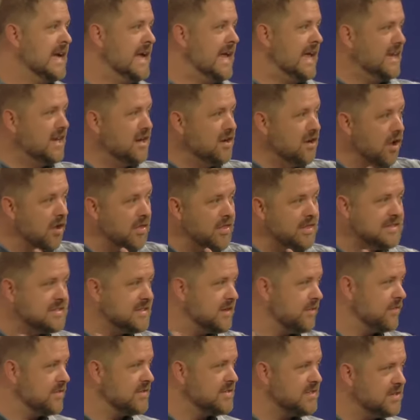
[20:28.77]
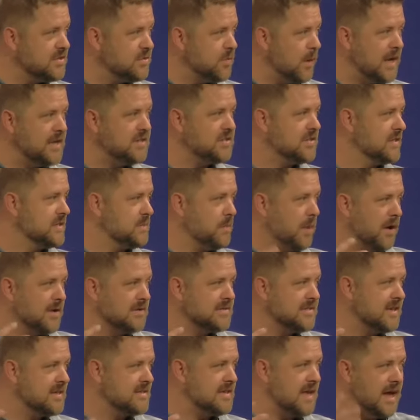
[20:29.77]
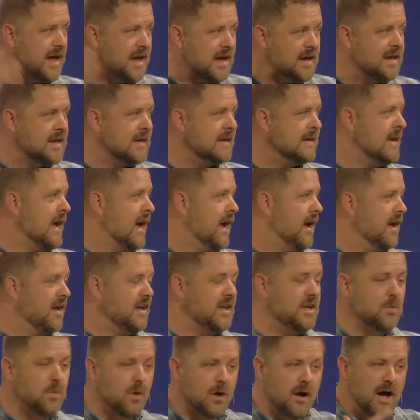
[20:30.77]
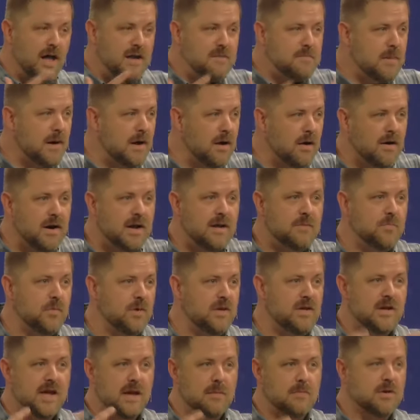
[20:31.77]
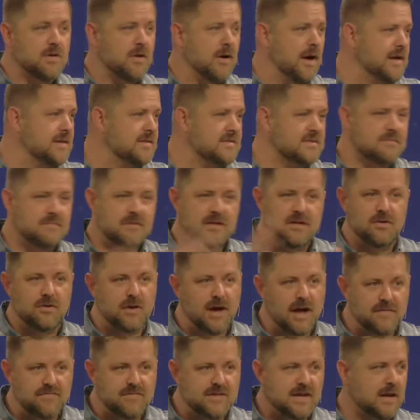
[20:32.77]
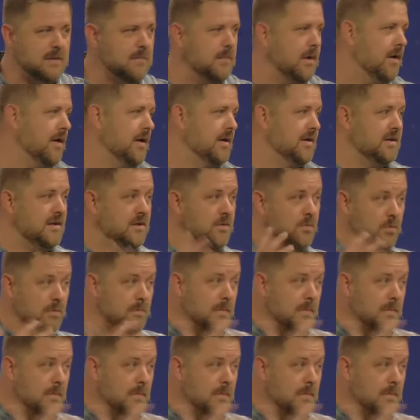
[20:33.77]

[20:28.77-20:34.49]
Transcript: And in all these different situations, Paul says, hey, uh, you were unmarried when you came to Christ, you don't have to get married. You were